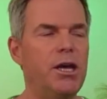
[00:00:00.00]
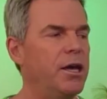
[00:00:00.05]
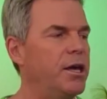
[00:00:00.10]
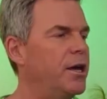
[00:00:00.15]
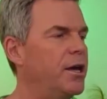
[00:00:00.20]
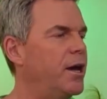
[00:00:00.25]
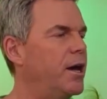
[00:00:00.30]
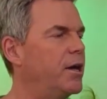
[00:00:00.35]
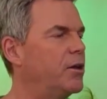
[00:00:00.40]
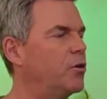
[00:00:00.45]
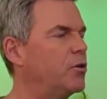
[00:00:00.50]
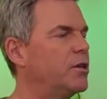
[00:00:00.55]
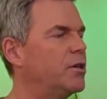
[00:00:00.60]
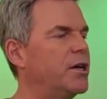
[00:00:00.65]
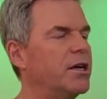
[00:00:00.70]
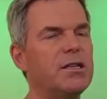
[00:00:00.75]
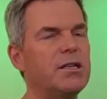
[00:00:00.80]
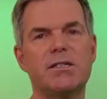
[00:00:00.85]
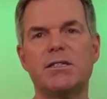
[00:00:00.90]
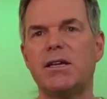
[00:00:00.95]
and on the
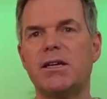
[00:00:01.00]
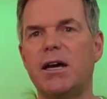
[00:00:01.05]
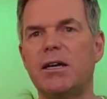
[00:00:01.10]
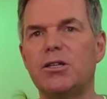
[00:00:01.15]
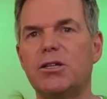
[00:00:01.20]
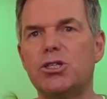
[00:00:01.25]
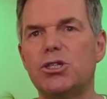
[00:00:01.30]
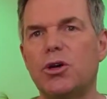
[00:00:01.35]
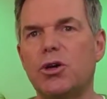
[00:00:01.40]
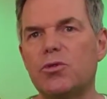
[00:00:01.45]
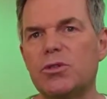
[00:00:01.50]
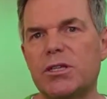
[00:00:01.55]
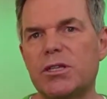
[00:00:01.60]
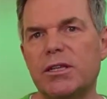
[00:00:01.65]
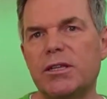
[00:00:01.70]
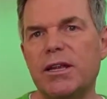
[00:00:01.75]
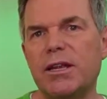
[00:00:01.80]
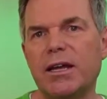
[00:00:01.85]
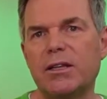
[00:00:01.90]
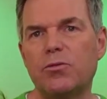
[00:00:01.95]
other side it shows the
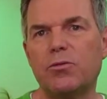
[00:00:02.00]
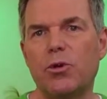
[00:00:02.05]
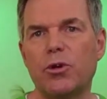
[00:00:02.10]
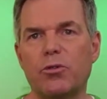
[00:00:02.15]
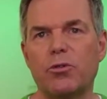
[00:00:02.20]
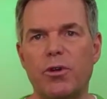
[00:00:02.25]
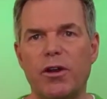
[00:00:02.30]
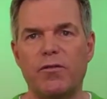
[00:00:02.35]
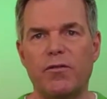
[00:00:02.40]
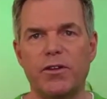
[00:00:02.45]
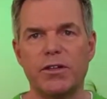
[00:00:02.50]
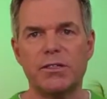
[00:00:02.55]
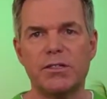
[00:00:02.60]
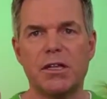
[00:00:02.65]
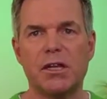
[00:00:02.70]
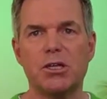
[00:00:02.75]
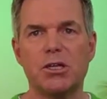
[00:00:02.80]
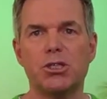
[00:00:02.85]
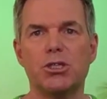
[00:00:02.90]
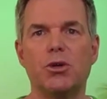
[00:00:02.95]
network graphics
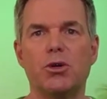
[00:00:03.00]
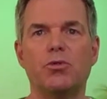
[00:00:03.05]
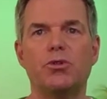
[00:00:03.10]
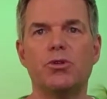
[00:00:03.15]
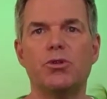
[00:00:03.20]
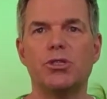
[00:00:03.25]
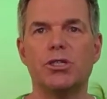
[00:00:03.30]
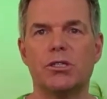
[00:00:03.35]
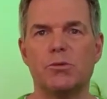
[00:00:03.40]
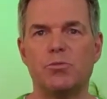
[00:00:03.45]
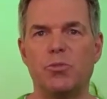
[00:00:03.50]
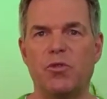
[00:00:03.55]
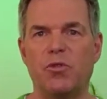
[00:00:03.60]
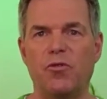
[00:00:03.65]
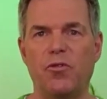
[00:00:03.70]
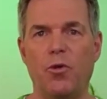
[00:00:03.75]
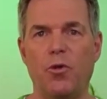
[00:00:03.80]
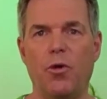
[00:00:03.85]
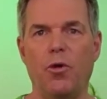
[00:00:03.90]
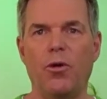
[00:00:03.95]
that I showed you just
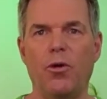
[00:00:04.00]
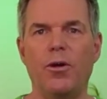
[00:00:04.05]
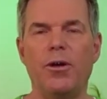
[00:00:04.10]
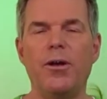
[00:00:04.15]
before.